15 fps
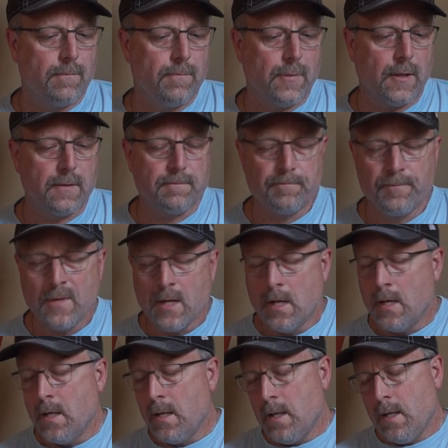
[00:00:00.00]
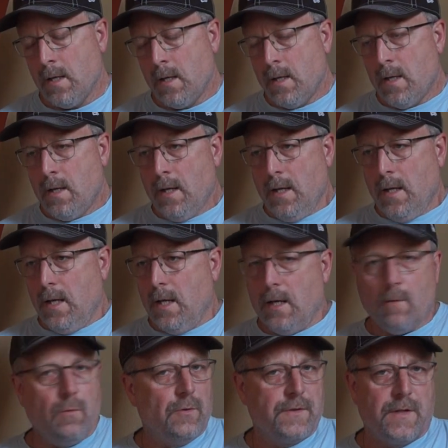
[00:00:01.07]
but it
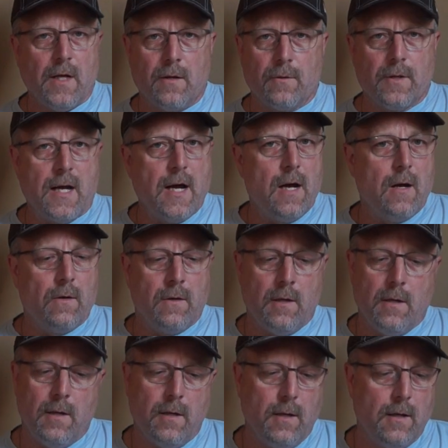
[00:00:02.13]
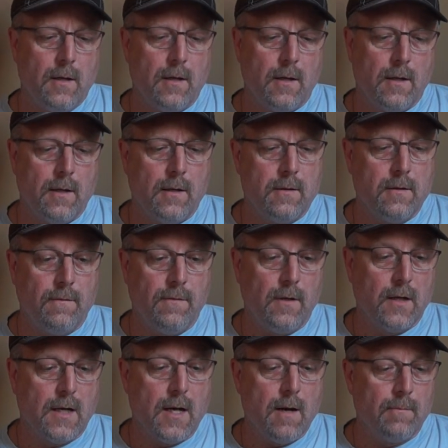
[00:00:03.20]
will settle down into a
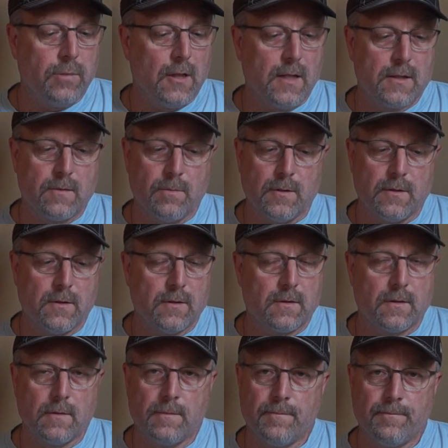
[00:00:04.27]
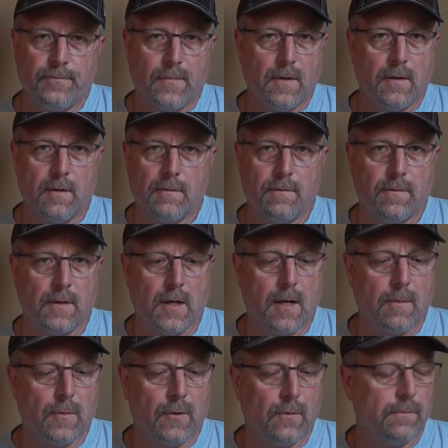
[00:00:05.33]
very complex but just a
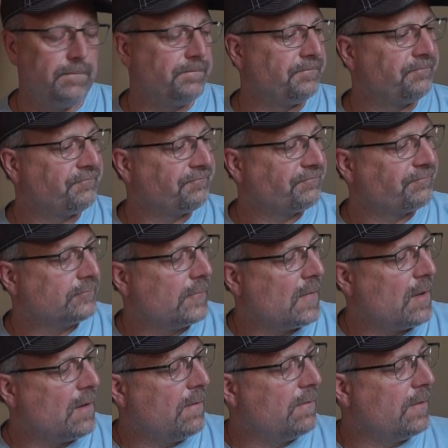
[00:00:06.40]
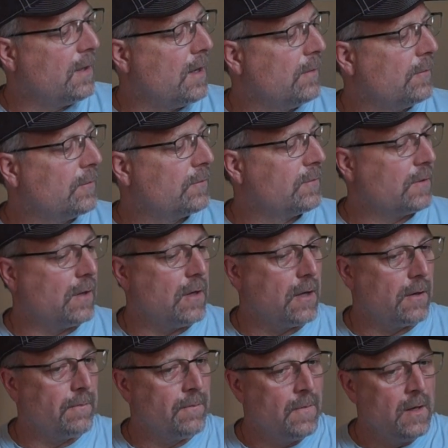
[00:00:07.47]
phenomenal cigar.
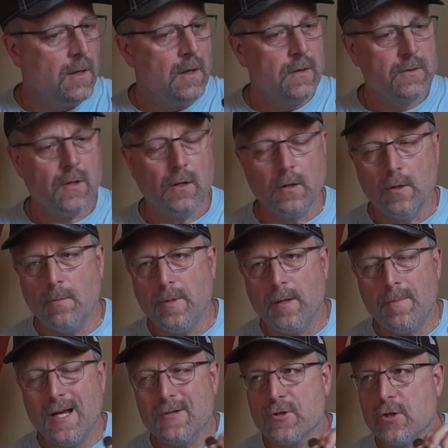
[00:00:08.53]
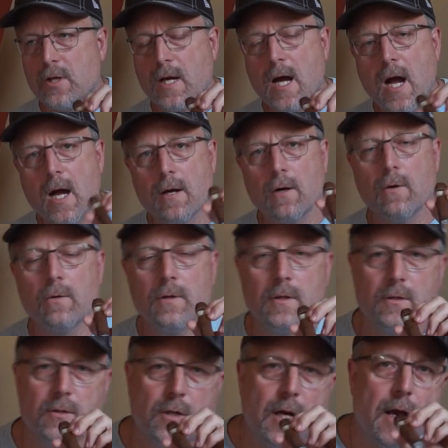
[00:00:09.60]
So a little bit about Chicago and the
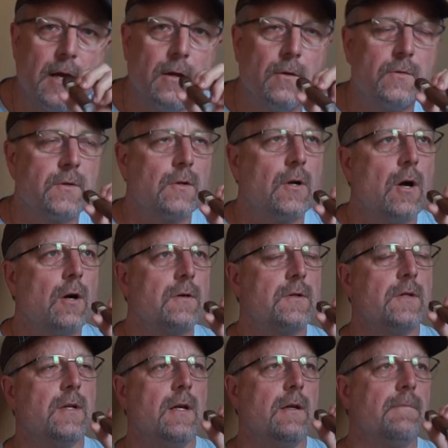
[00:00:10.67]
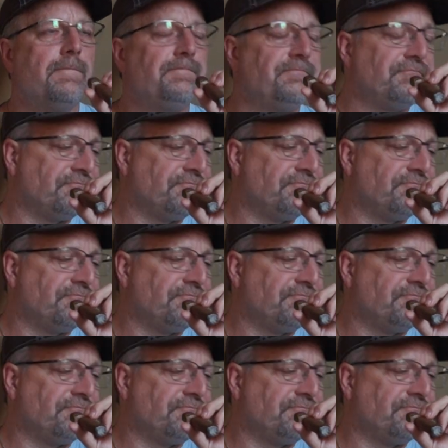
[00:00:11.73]
Chicago cigar scene.